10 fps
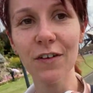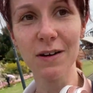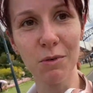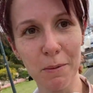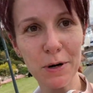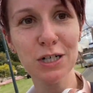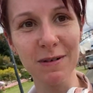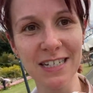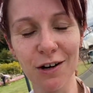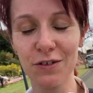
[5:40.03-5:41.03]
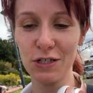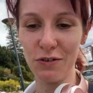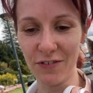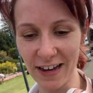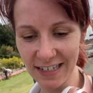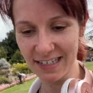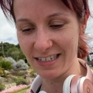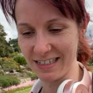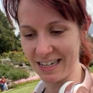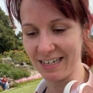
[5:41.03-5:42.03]
I didn't want to push myself too fast
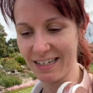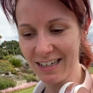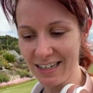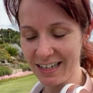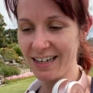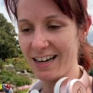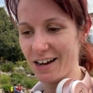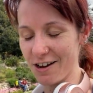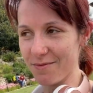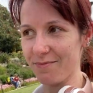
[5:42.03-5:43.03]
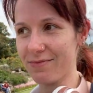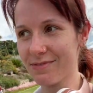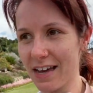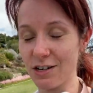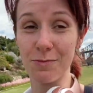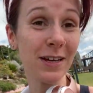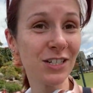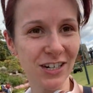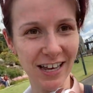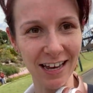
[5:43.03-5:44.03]
and then end up
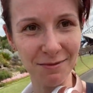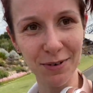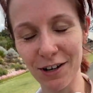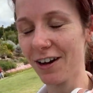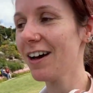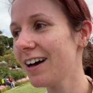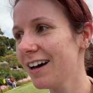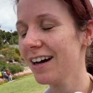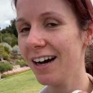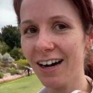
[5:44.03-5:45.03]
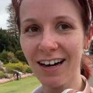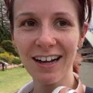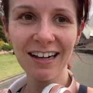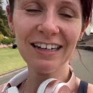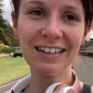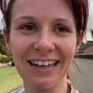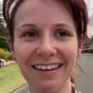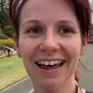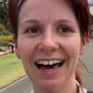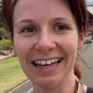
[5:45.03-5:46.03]
injured again. But look at
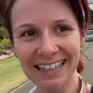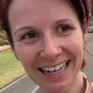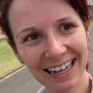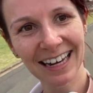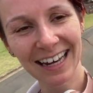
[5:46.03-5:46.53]
that.